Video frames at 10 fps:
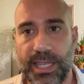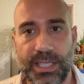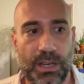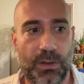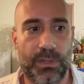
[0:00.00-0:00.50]

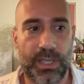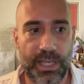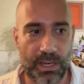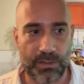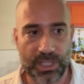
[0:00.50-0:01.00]
so,
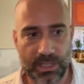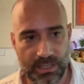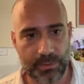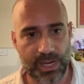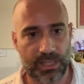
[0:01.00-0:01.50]

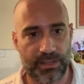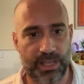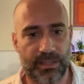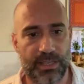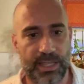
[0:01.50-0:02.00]
just to be clear,
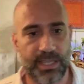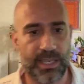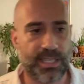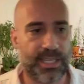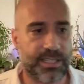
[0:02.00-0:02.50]
that
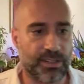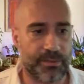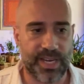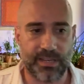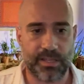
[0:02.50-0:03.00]
doesn't necessarily
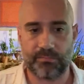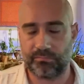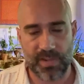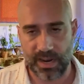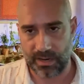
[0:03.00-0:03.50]
mean
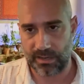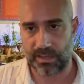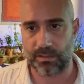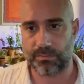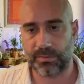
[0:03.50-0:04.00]
that,
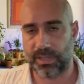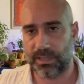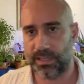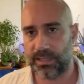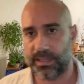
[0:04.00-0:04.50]

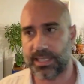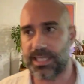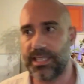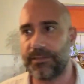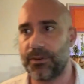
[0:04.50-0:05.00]

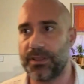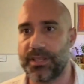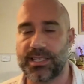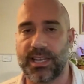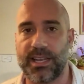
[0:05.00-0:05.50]
that's different
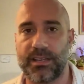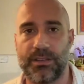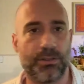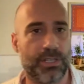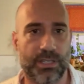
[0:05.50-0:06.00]
than saying
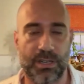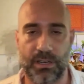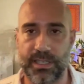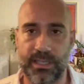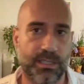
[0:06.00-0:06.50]
you should
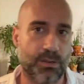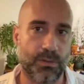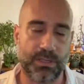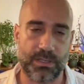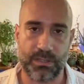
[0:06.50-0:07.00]
start a
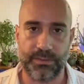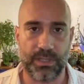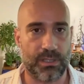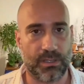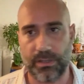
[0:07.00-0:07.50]
Discord server
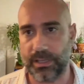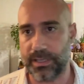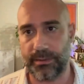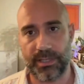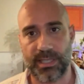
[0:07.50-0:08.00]

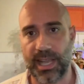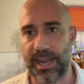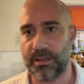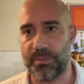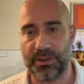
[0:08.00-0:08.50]
or a
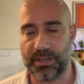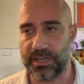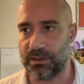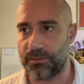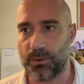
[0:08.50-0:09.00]
Slack
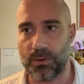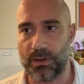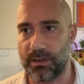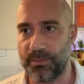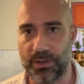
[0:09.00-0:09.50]
community or a
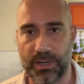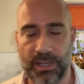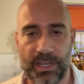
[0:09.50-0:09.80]
forum or,